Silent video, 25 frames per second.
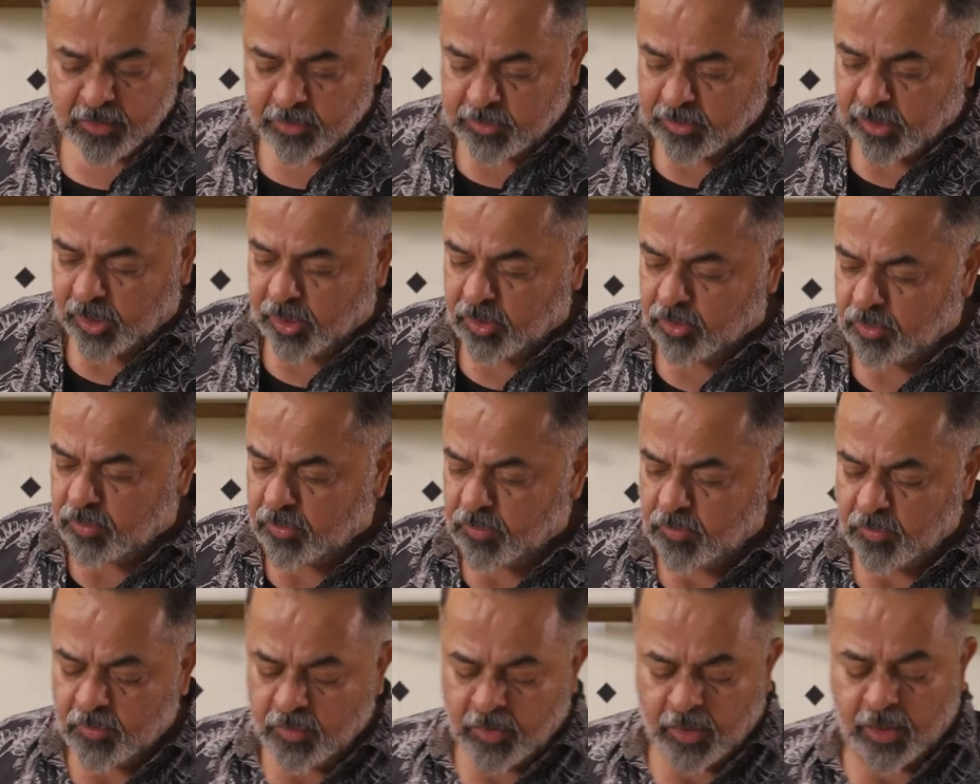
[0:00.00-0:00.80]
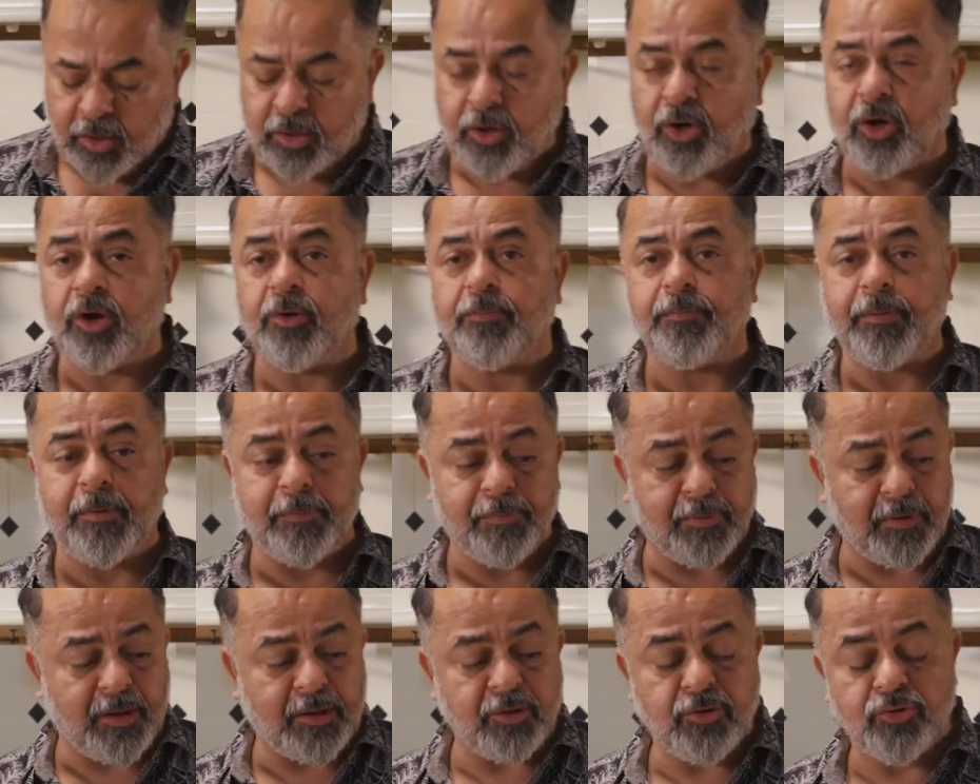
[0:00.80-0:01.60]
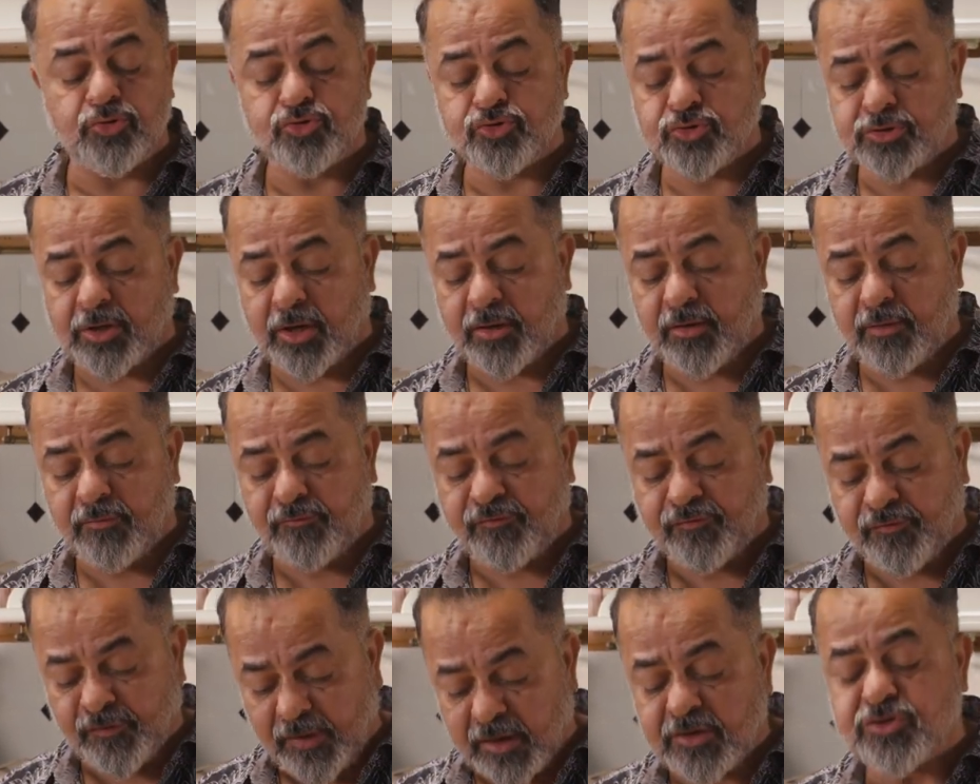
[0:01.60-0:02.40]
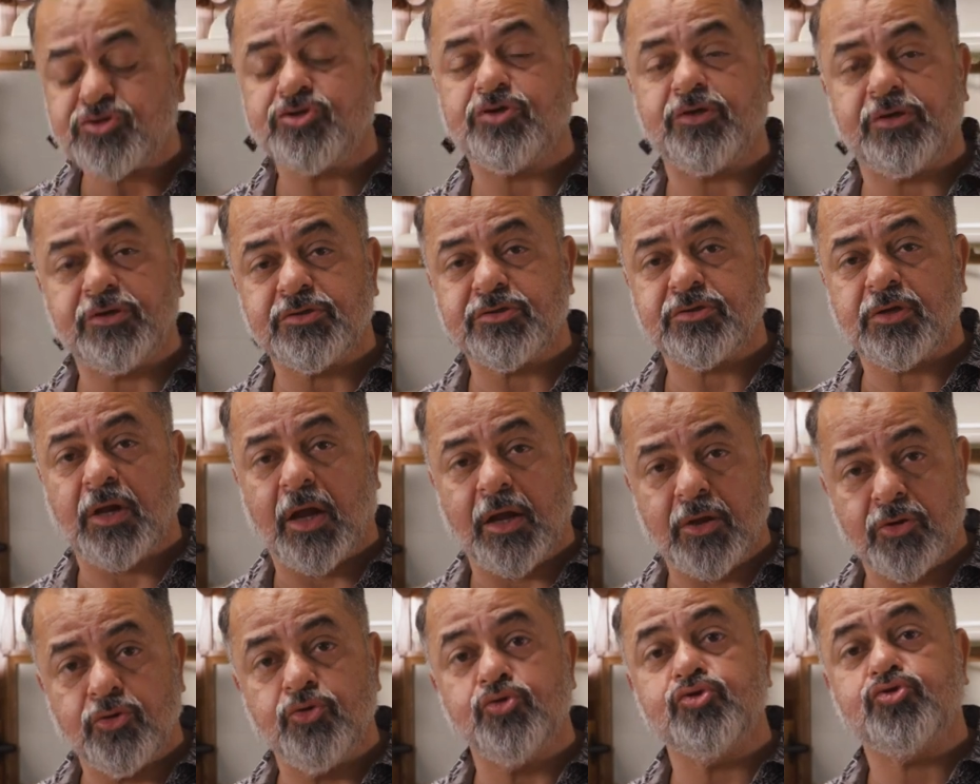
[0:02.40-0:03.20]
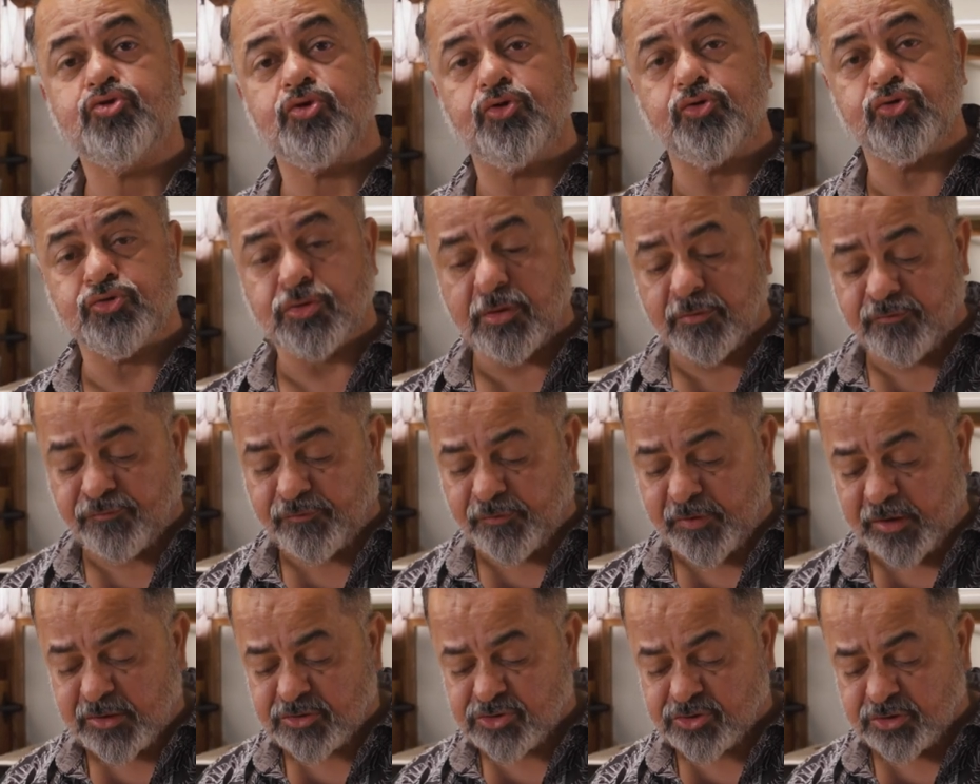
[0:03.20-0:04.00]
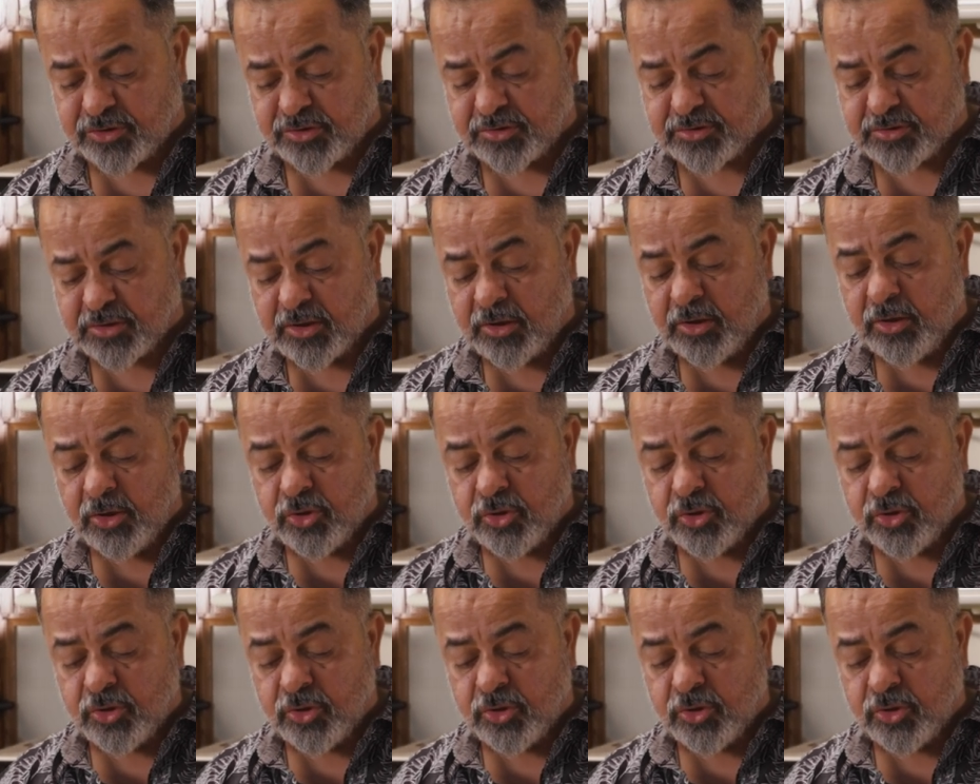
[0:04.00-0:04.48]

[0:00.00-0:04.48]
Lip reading: Now, a lot of people are using fresh yeast, are used to using fresh yeast.